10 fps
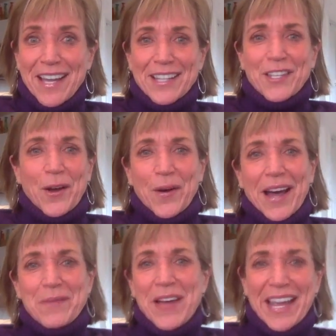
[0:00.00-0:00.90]
And so
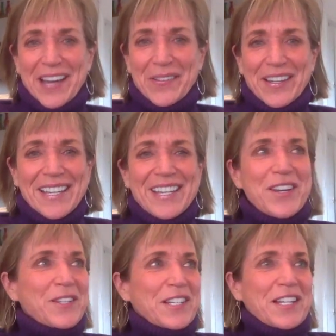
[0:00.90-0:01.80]
I may have,
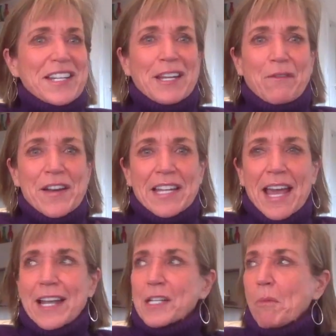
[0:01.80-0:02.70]
just a different
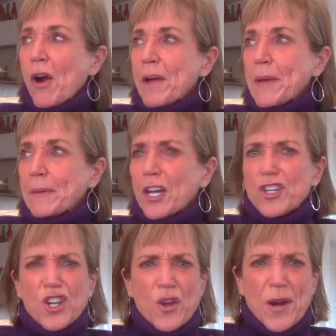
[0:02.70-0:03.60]
day. Tomorrow I may be going,
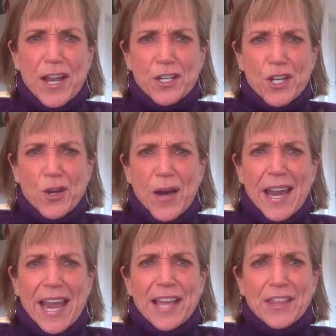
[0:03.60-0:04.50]
you know what I'd do?
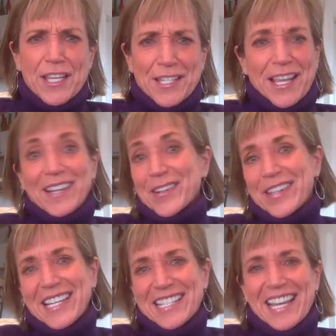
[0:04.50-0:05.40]
I'd add this in or
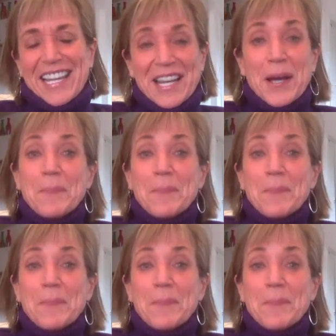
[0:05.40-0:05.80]
this in.